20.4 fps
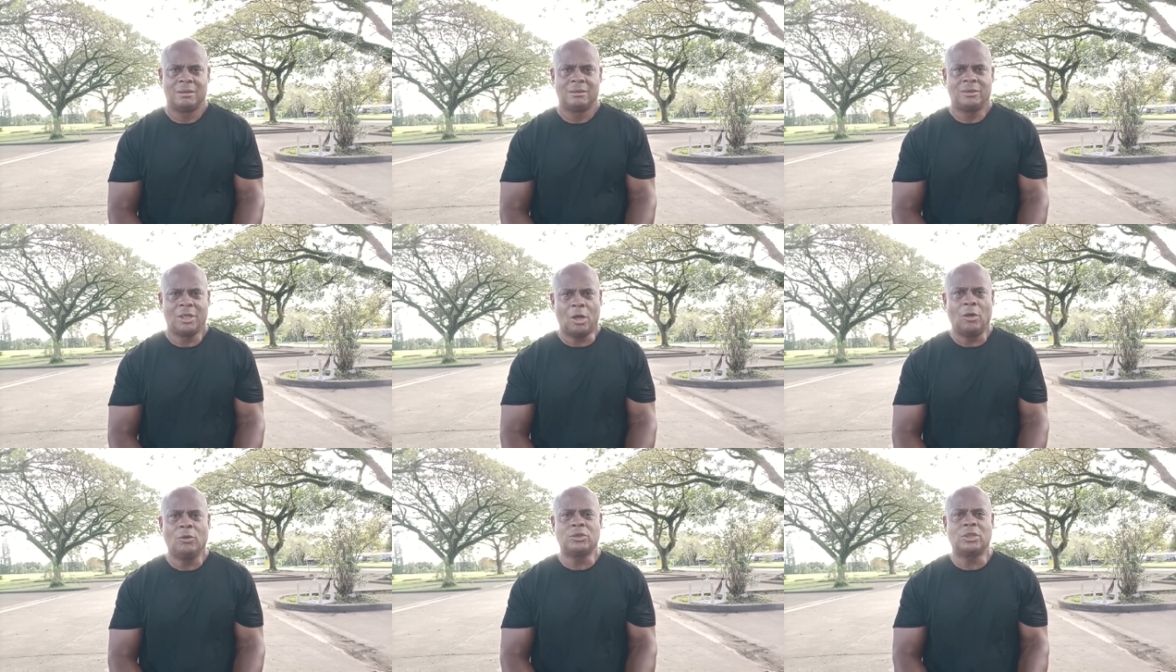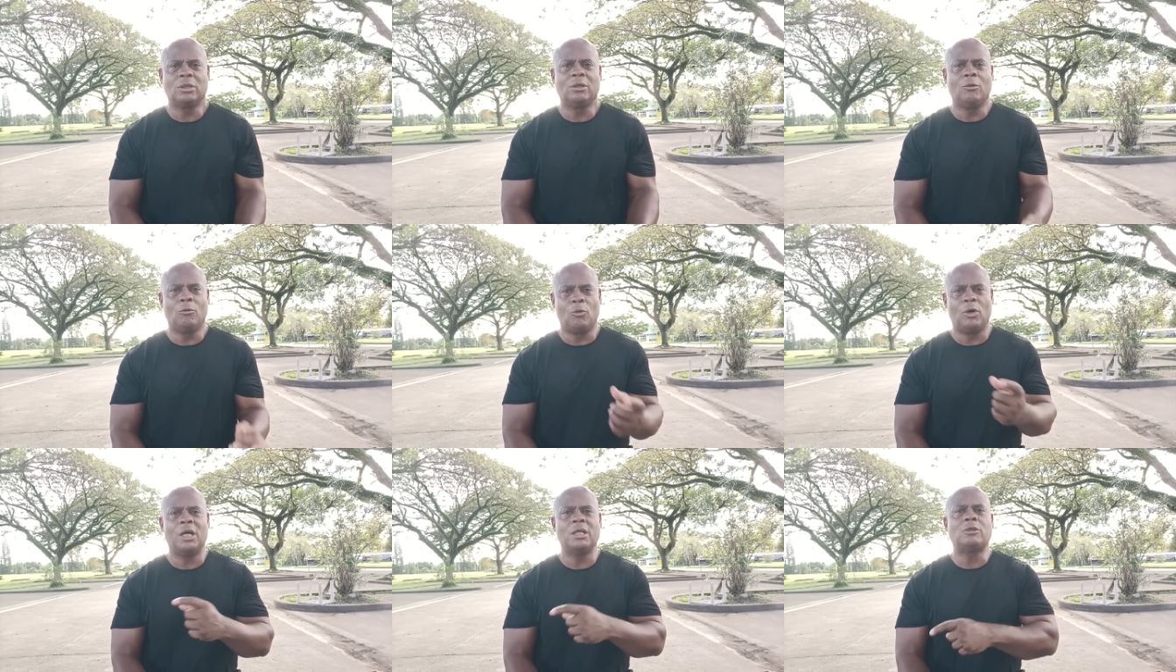Those are
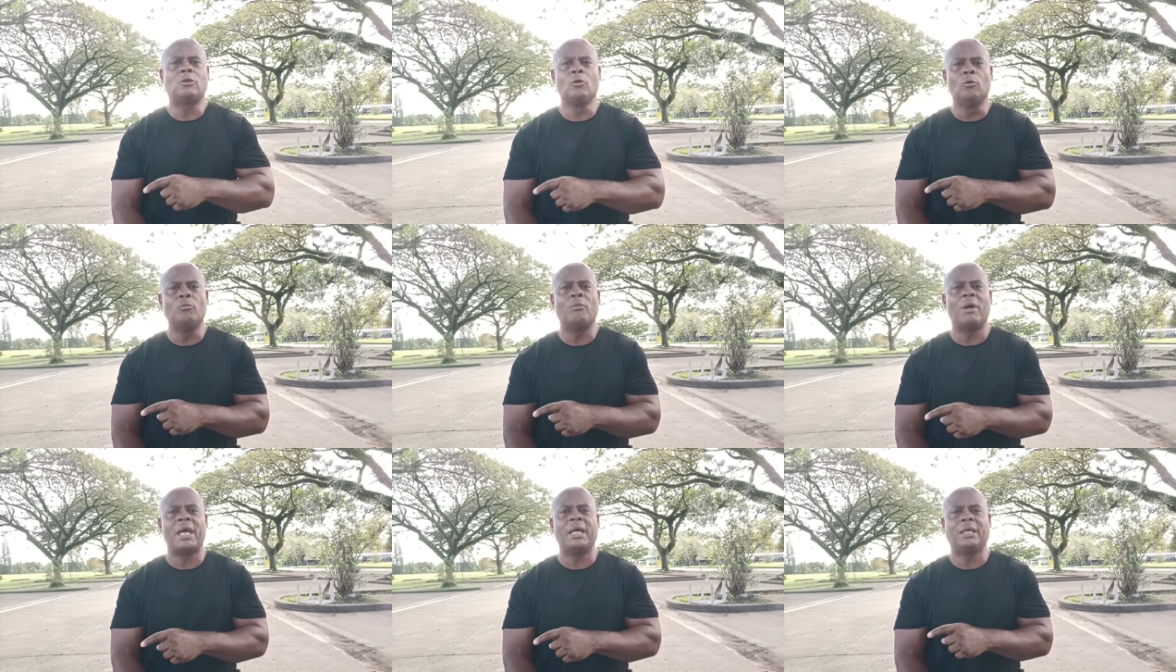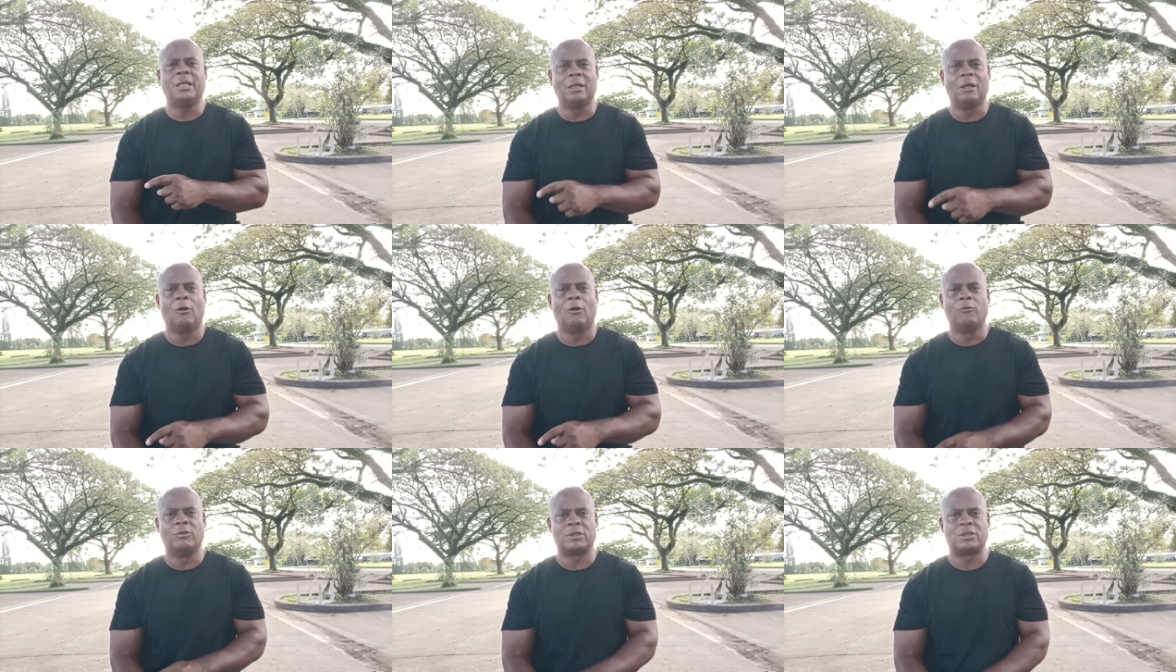the ones who make
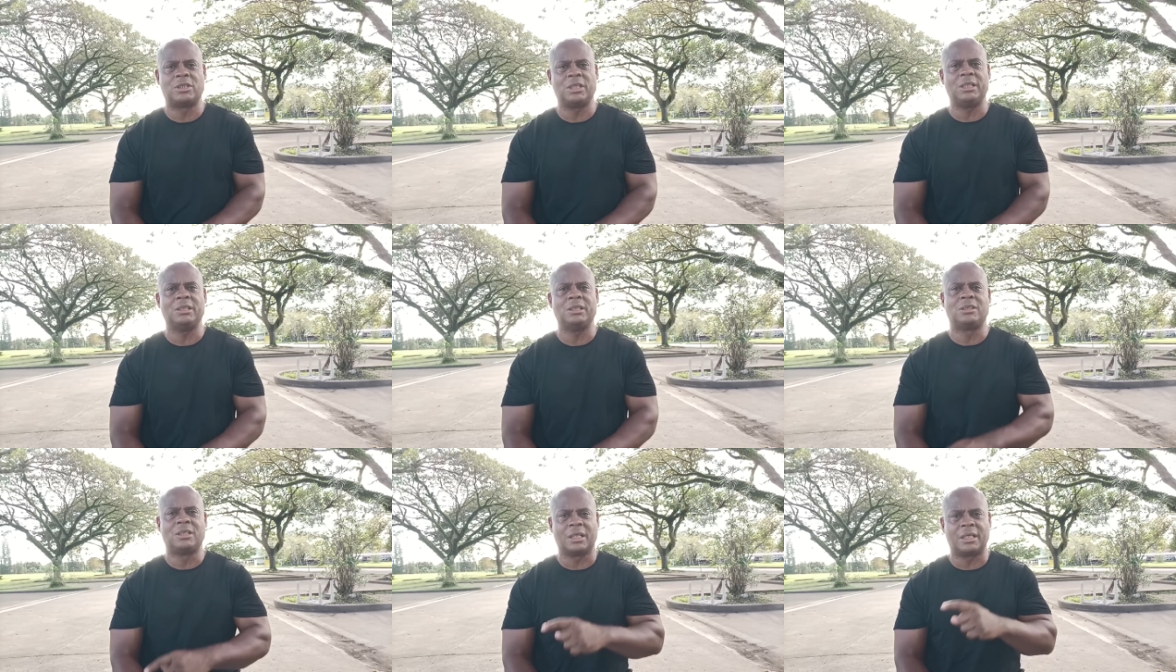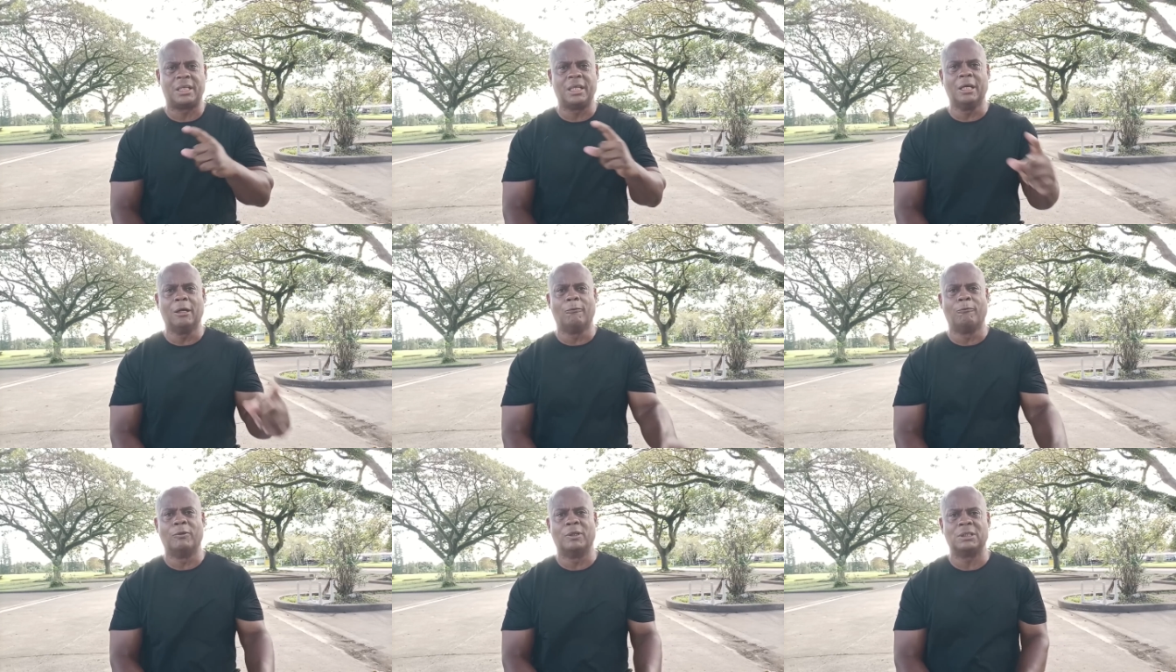it overseas, the
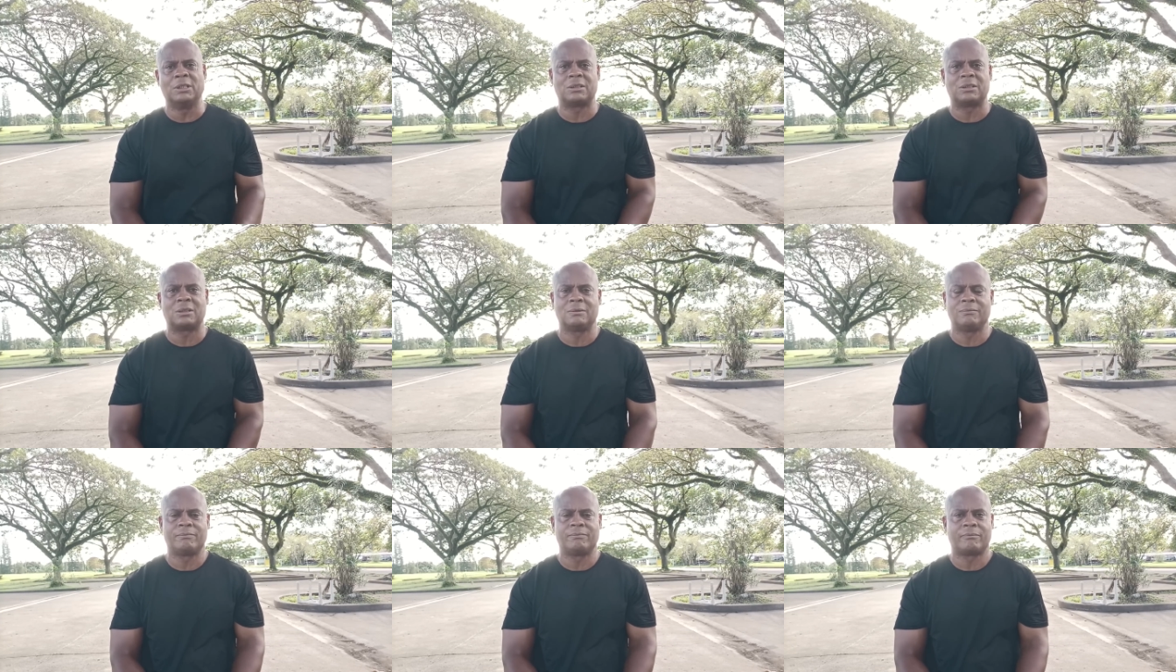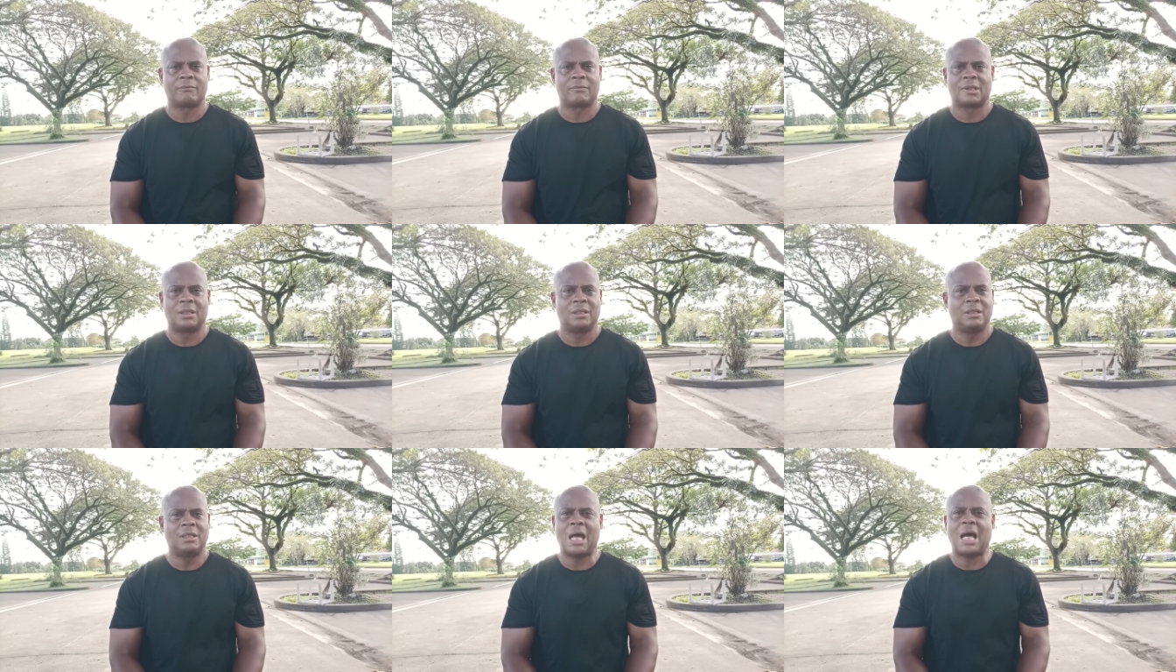givers,
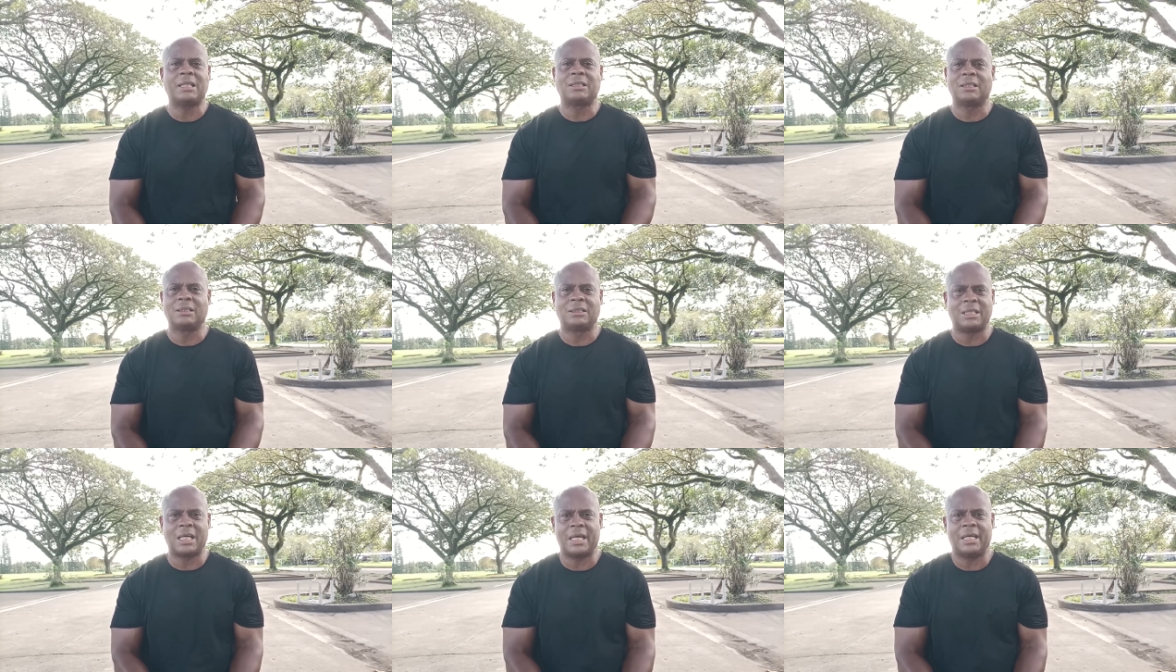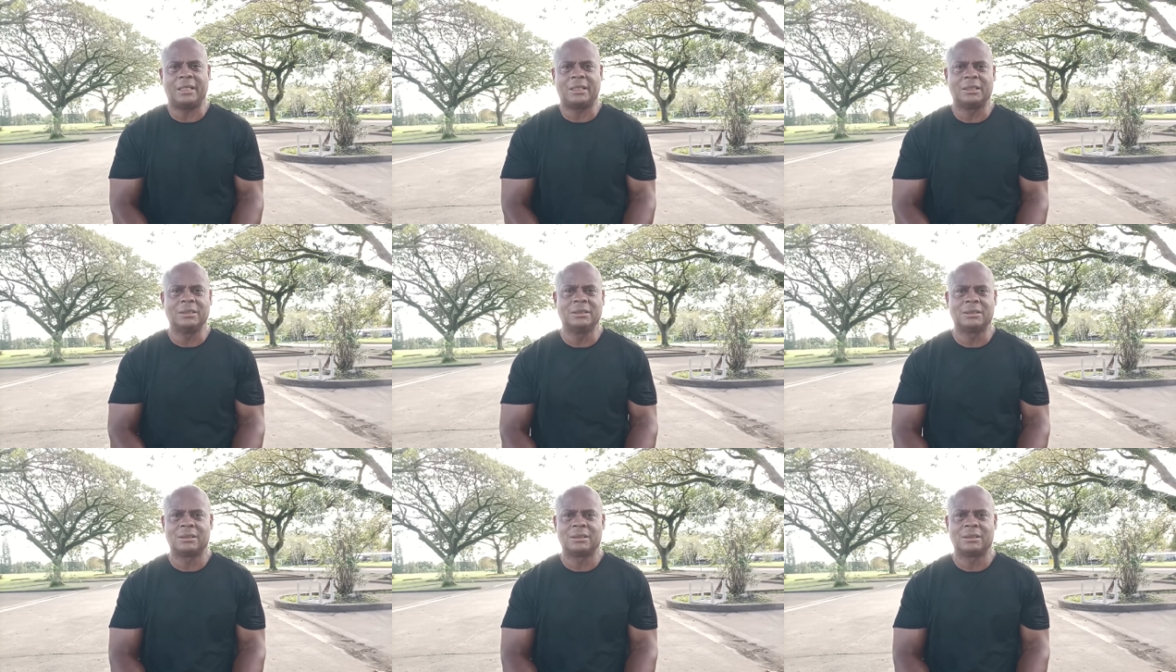not the takers.